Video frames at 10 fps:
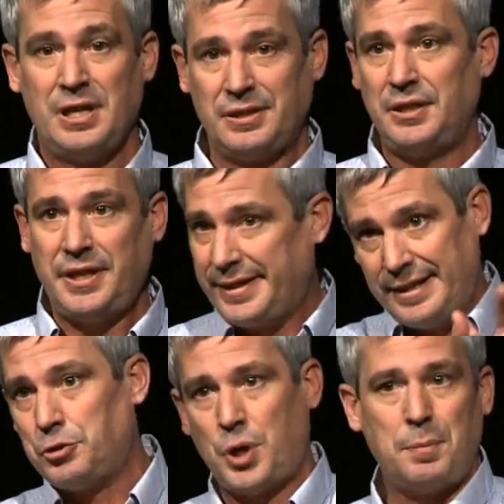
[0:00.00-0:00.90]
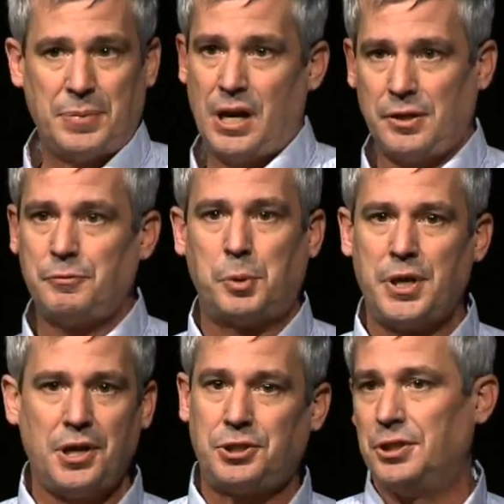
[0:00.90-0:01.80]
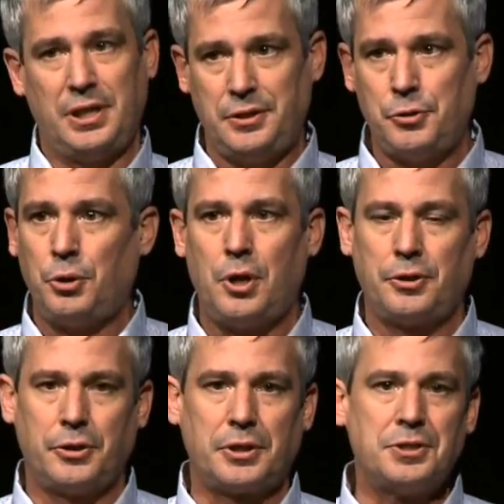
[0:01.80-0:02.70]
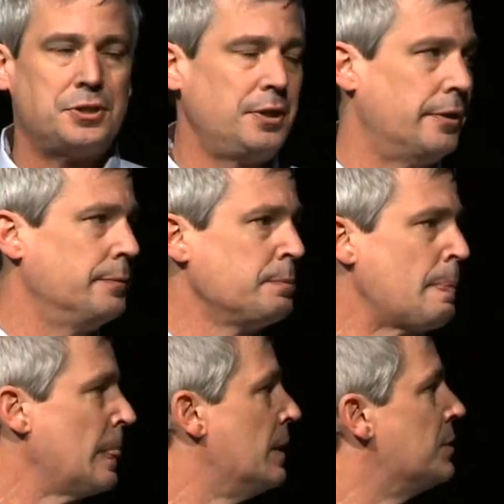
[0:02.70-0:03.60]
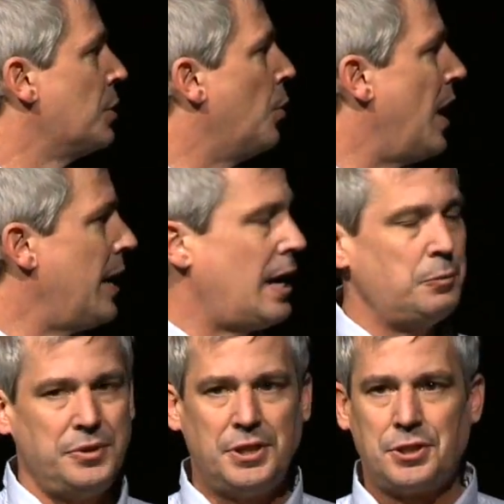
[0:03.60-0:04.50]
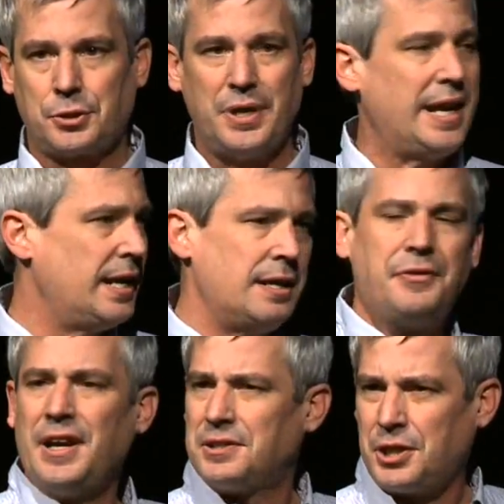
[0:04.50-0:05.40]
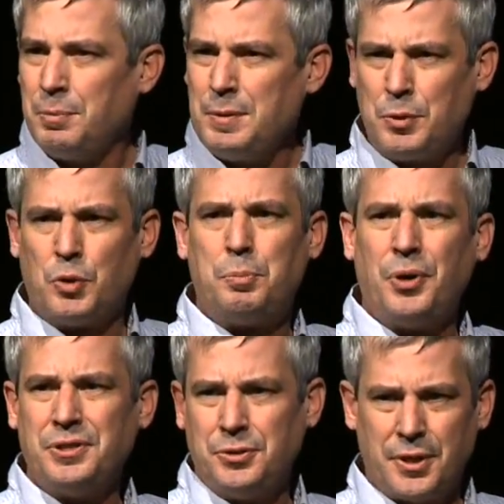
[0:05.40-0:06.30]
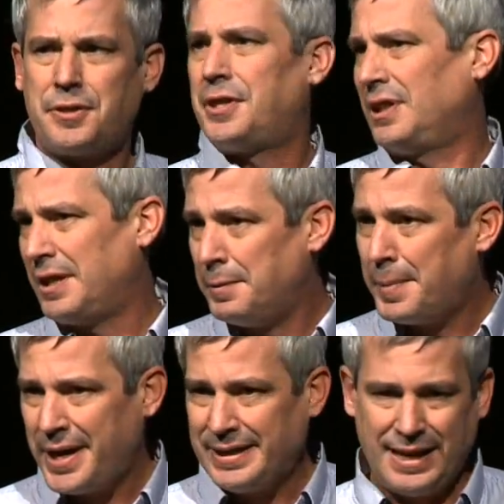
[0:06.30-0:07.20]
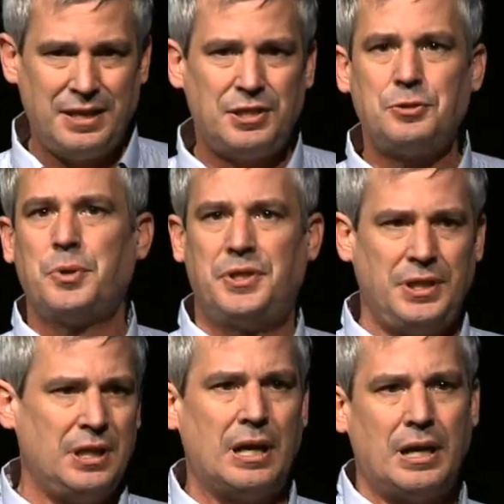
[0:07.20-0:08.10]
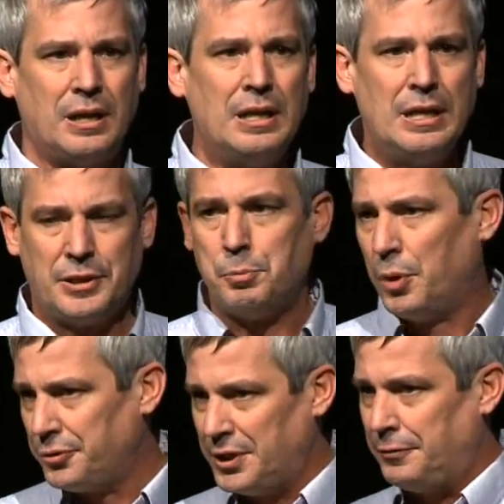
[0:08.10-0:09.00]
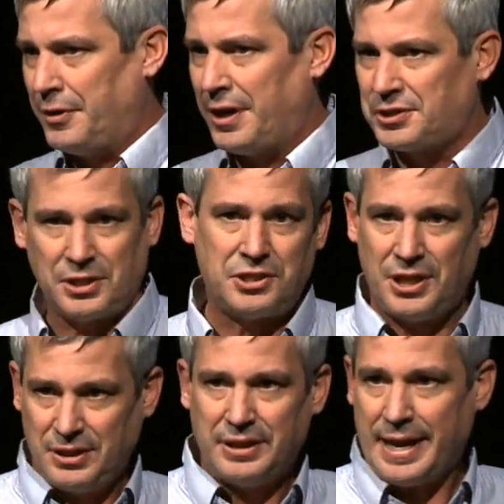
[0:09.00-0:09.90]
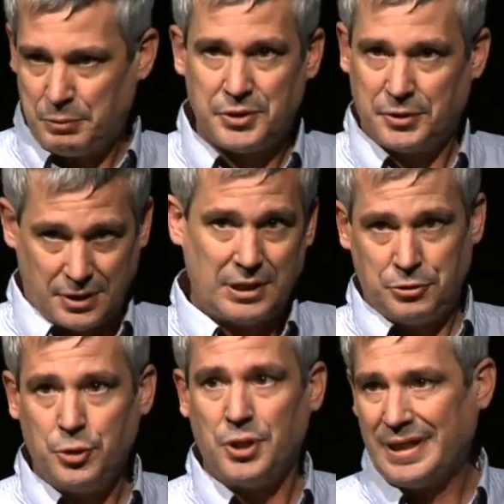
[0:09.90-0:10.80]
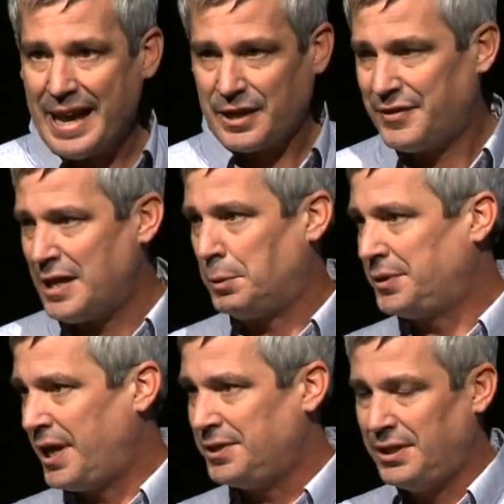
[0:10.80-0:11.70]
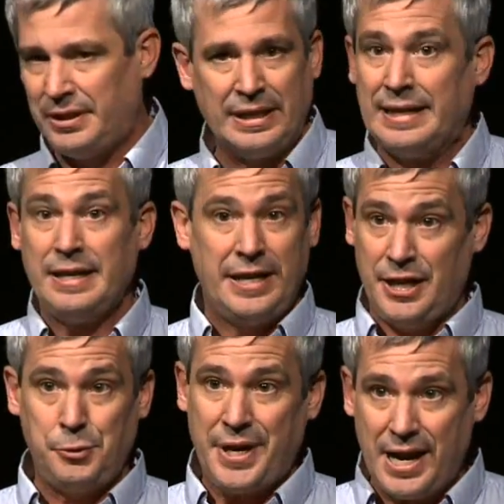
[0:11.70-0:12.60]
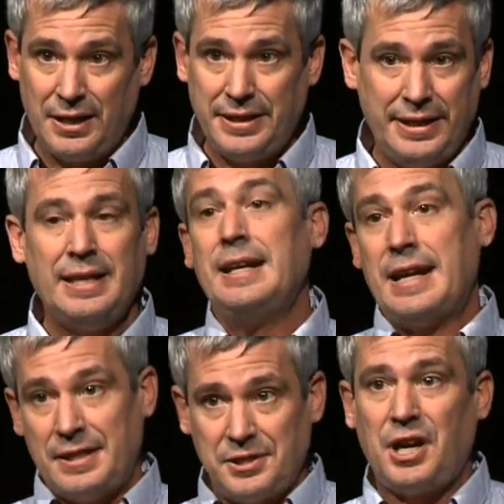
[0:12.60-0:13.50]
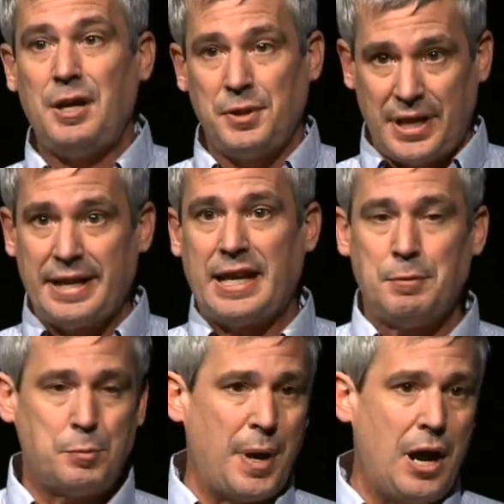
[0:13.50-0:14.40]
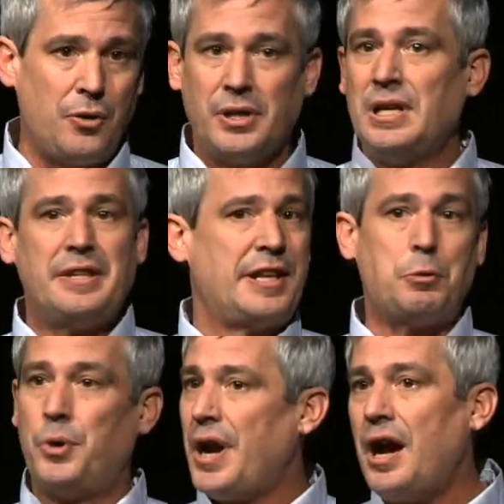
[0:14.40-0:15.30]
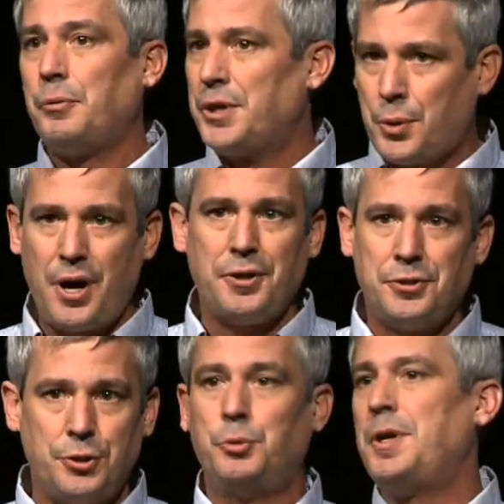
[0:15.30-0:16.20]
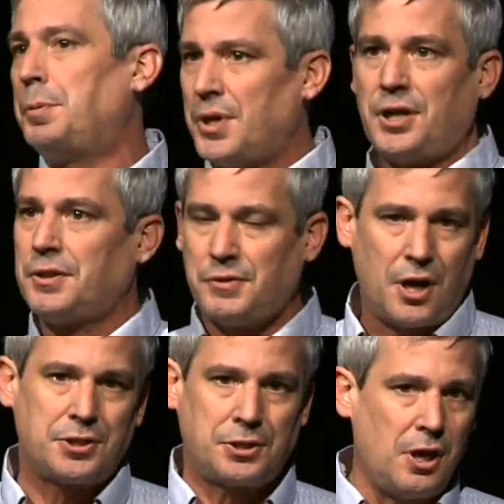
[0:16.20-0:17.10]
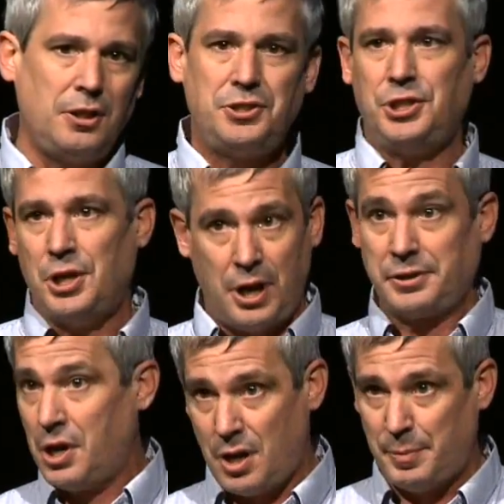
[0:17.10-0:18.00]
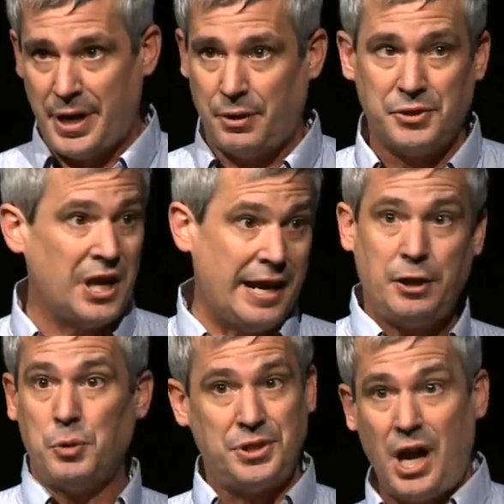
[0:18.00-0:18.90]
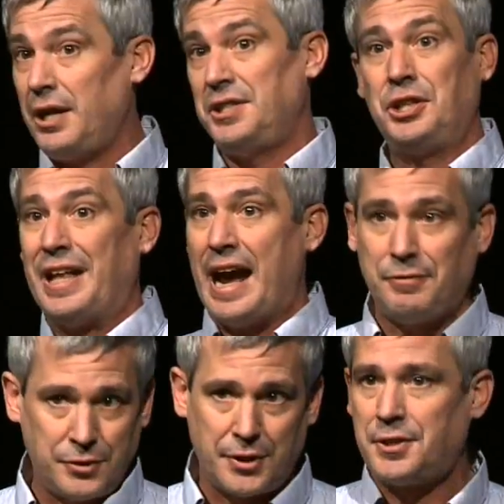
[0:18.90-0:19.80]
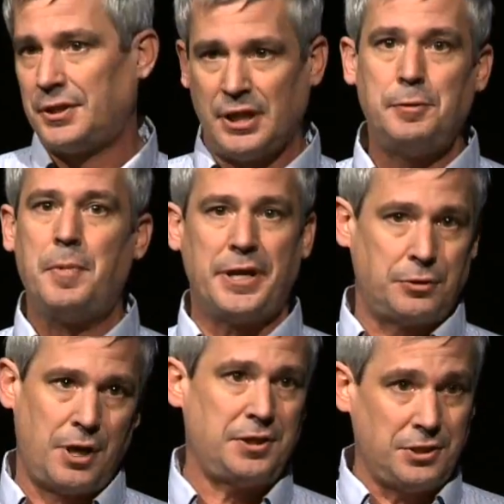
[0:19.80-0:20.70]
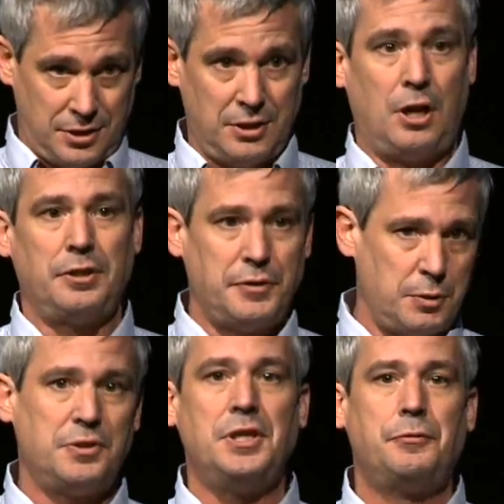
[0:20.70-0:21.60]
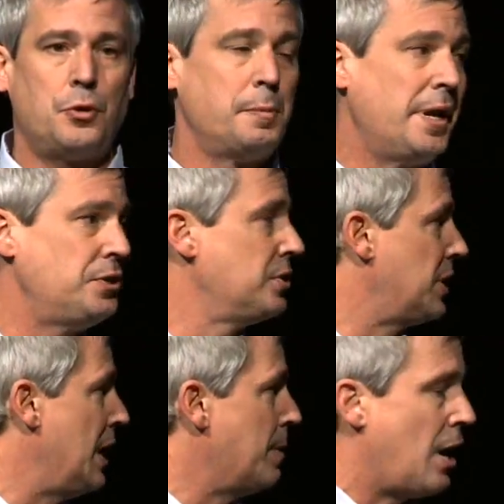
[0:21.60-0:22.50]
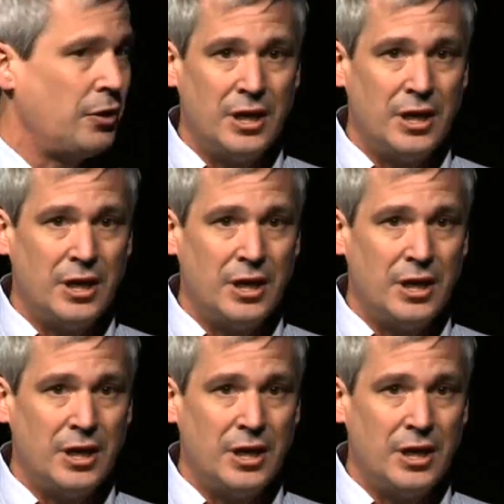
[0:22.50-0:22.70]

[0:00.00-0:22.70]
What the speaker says: then they get dropped out of production and they're no longer considered. So I would disagree. And in fact, some people will point to the thalidomide cases with the birth defects and saying that that was due to lack of animal testing. In reality, at the time that came about, they were not required to do reproductive toxicology on compounds. And it was not until after the thalidomide crisis and all of the deformations came out